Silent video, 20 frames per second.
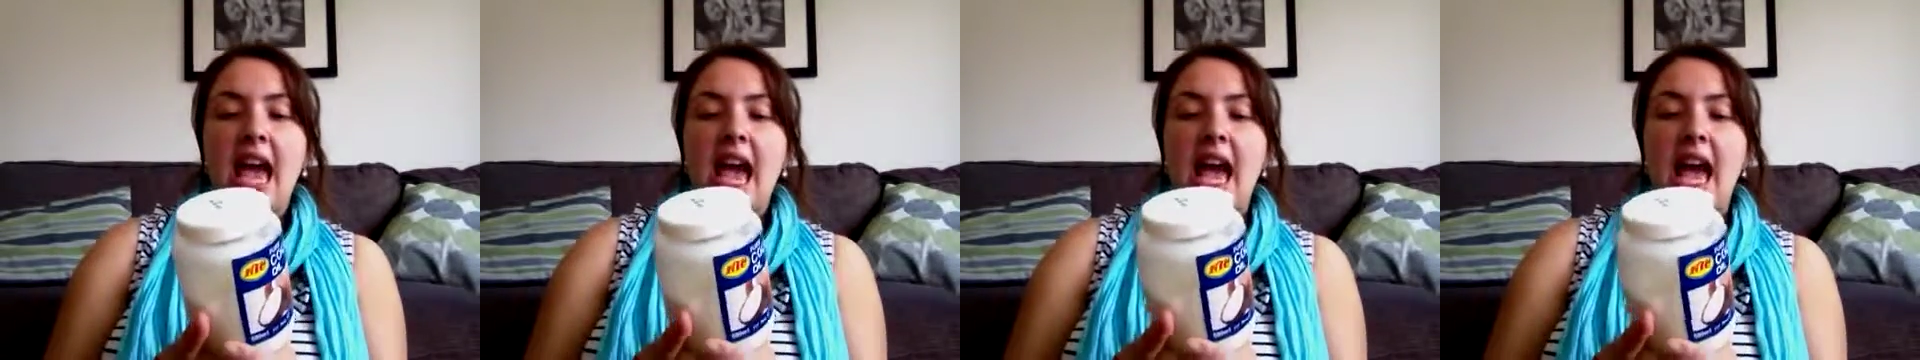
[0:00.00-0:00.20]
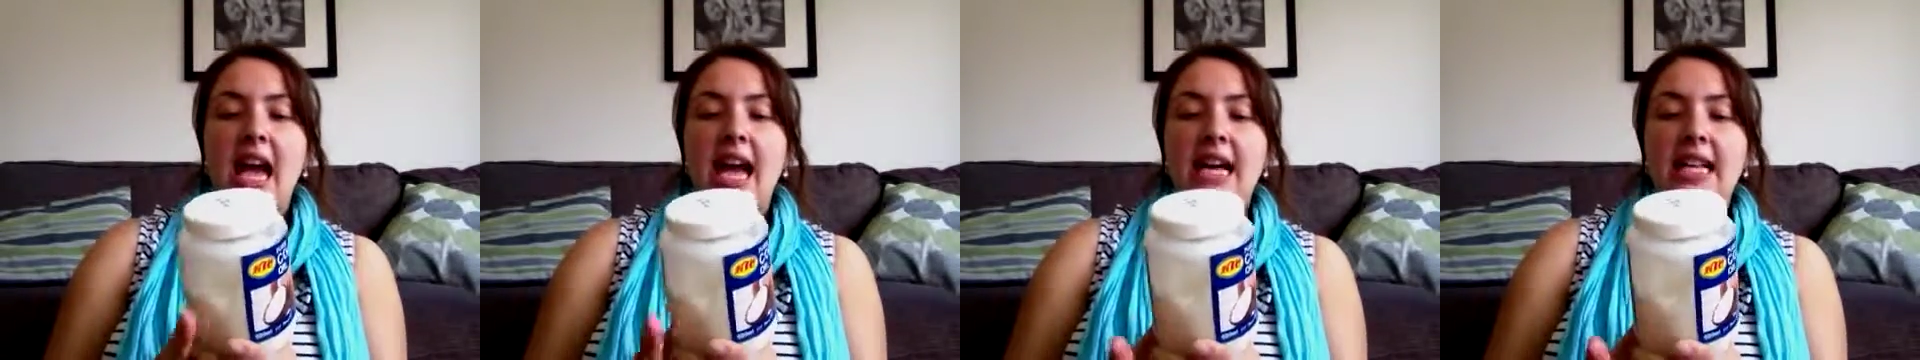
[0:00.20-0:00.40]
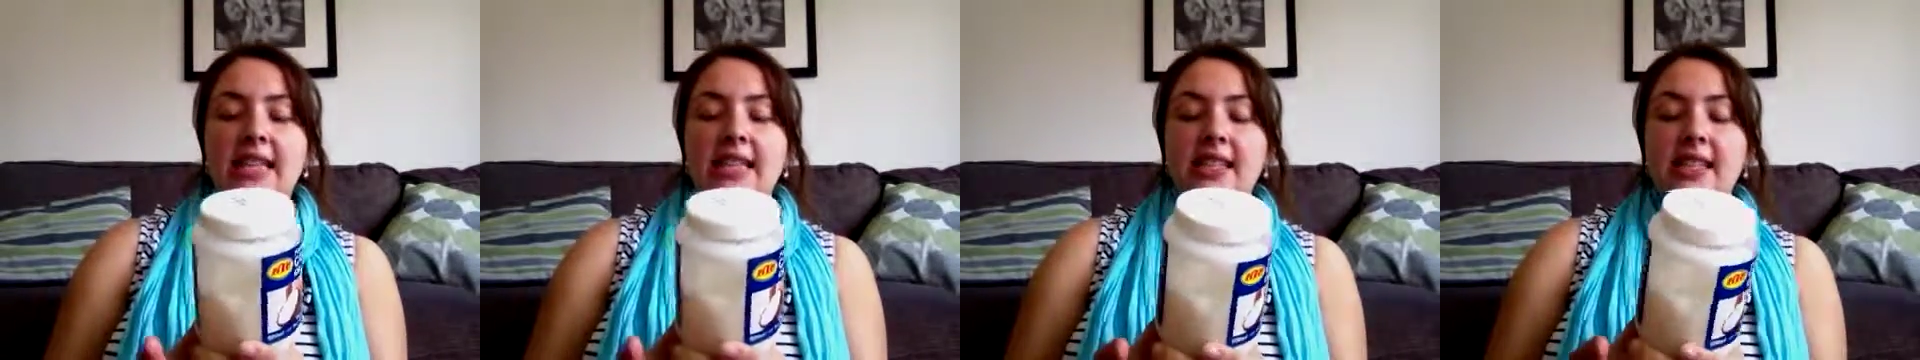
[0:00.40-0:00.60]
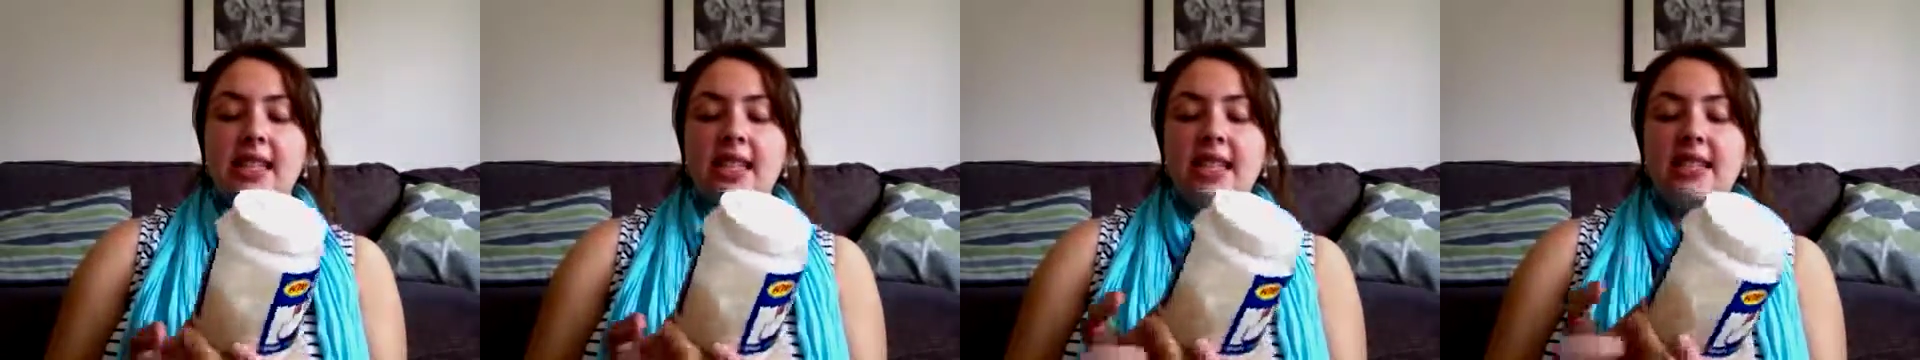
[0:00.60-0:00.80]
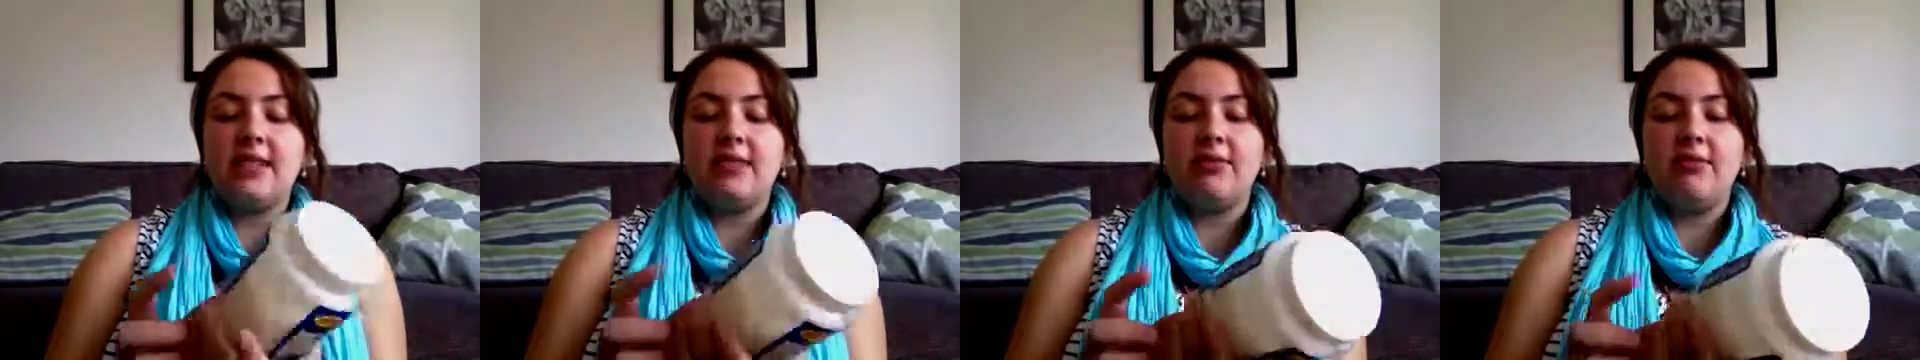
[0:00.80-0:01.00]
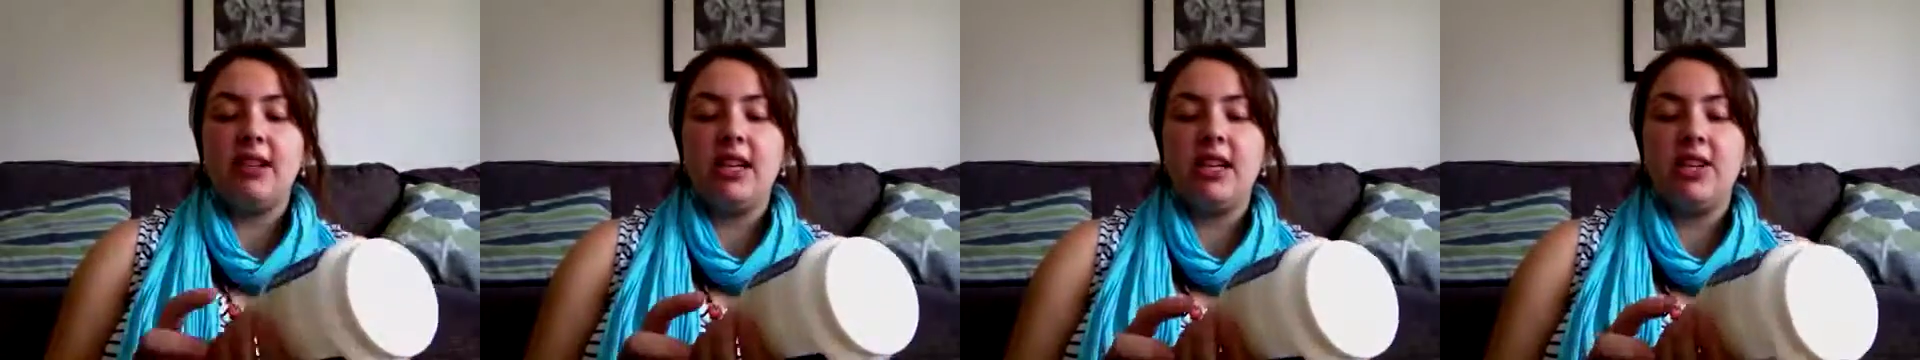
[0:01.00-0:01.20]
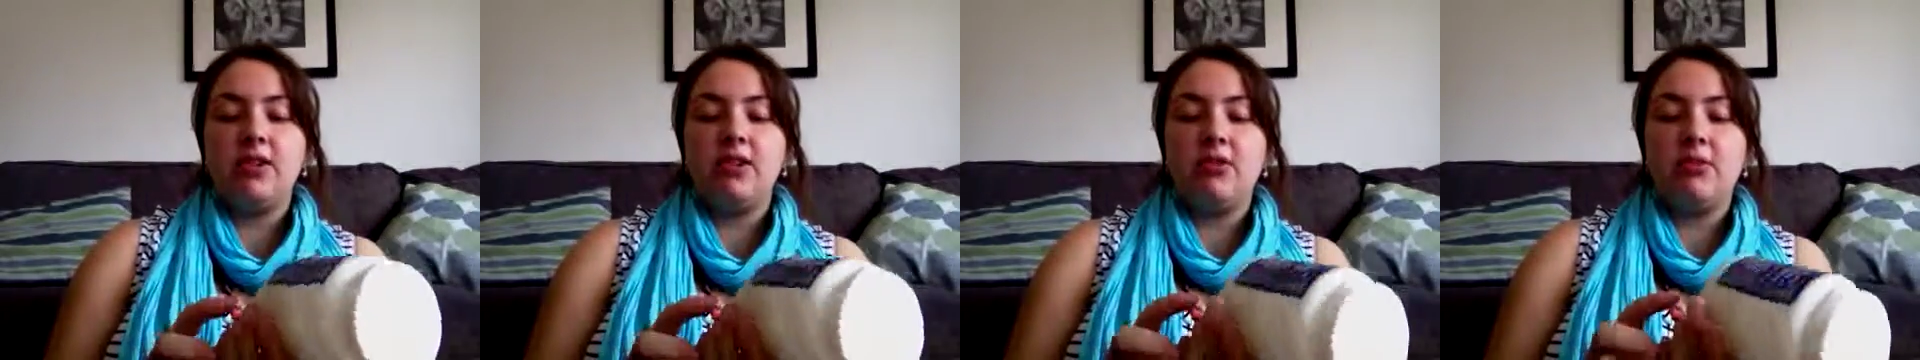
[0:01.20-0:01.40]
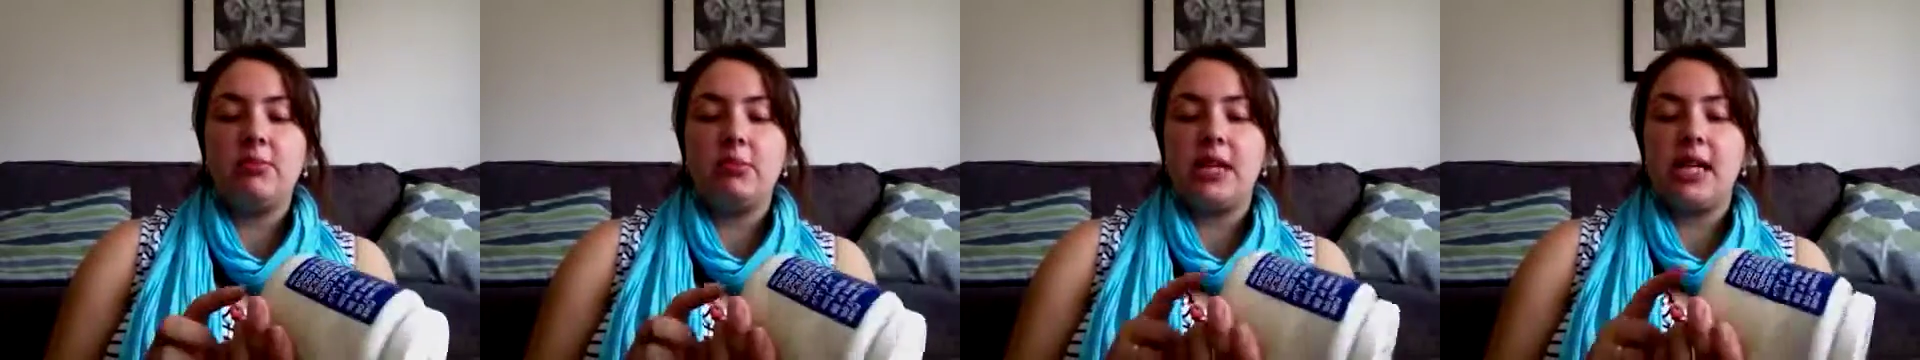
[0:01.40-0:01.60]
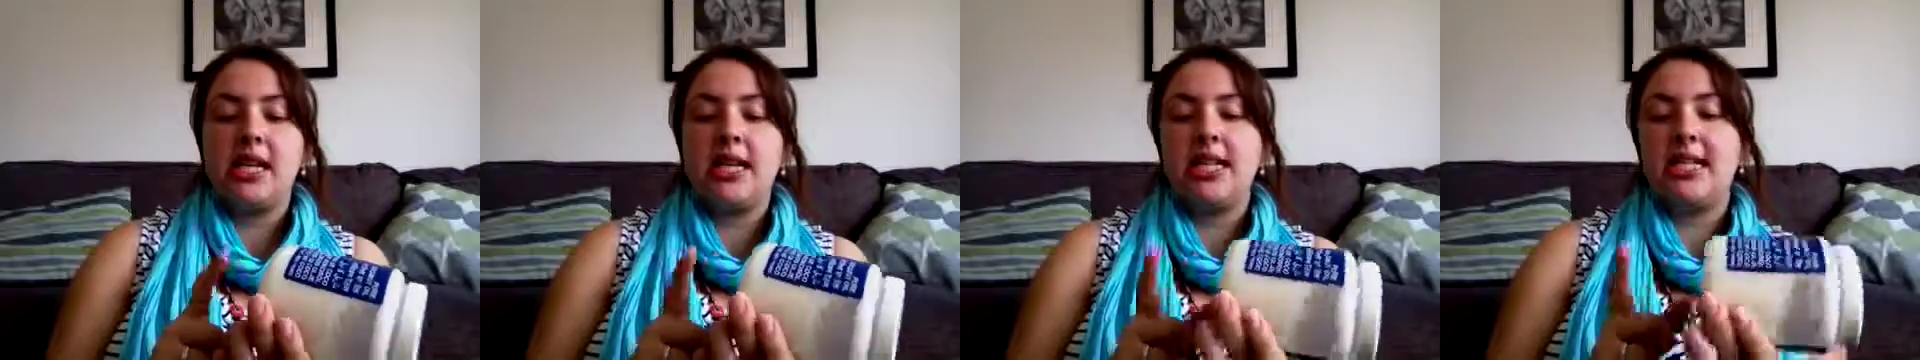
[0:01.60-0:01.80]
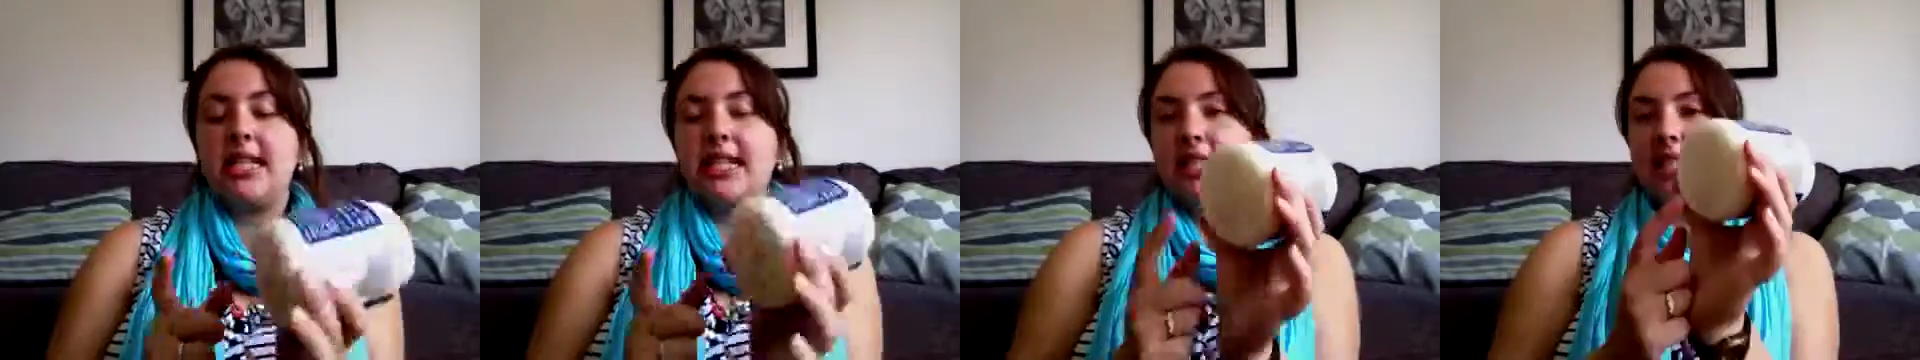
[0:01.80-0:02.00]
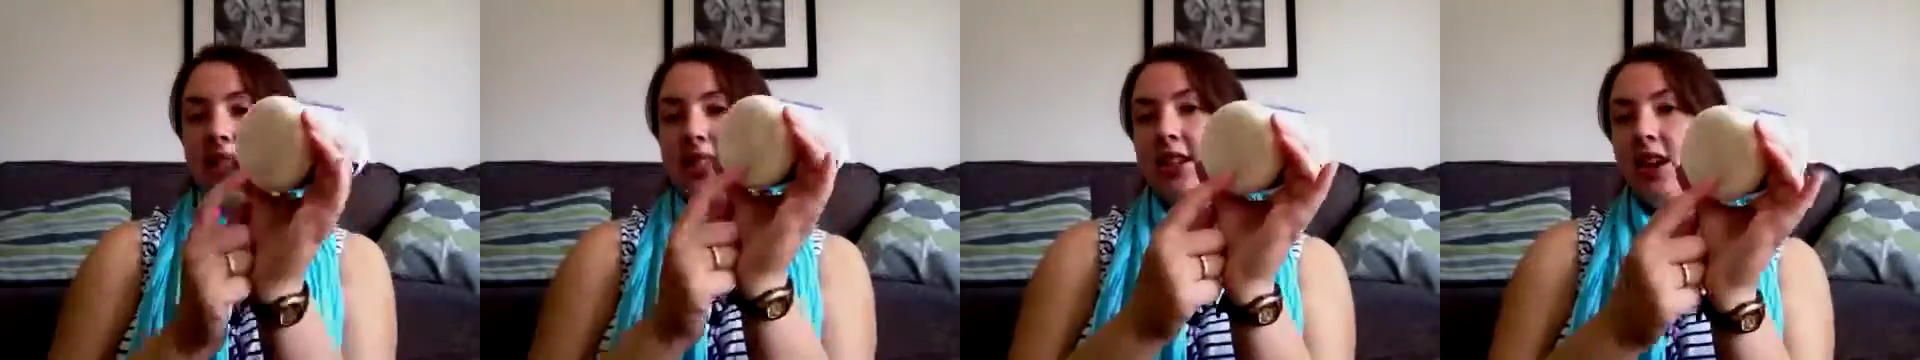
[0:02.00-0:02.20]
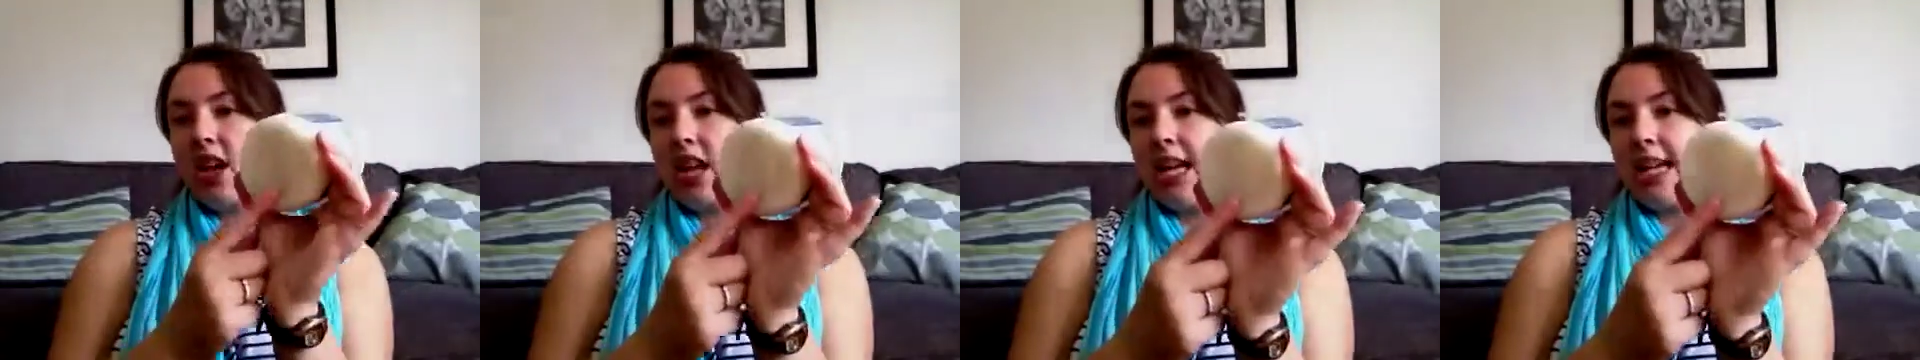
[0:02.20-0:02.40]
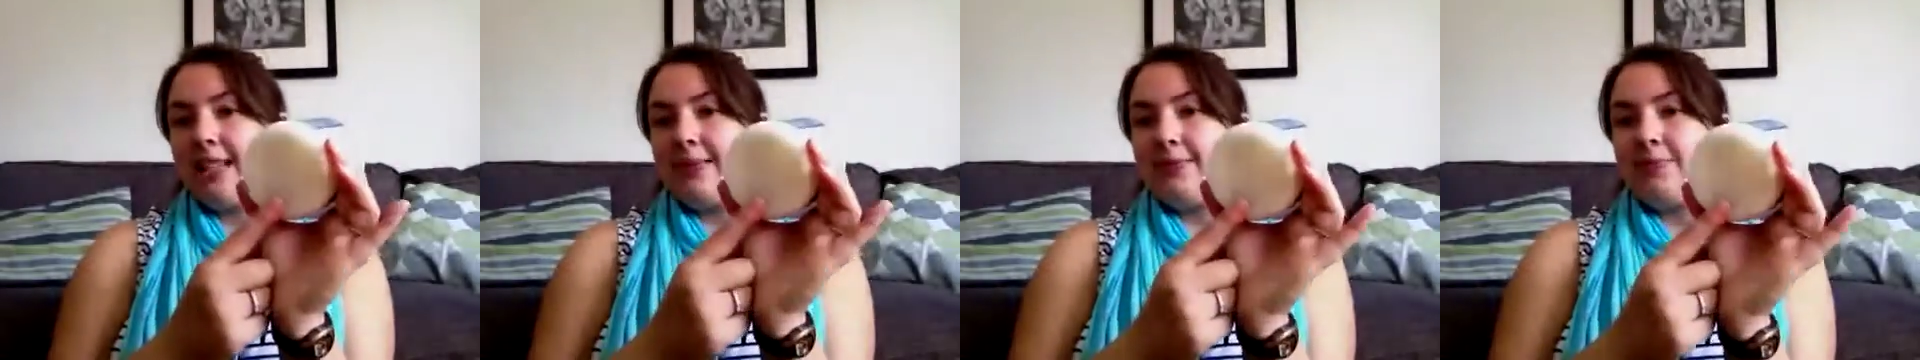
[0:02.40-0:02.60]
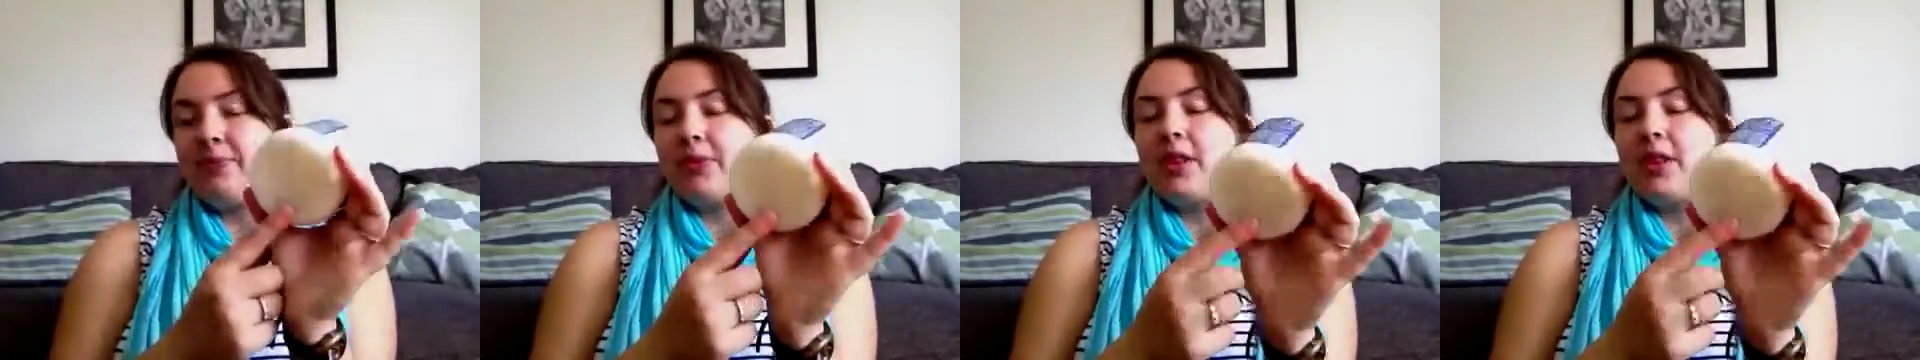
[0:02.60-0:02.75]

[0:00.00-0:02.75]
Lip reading: and it's really cool because it's a solid.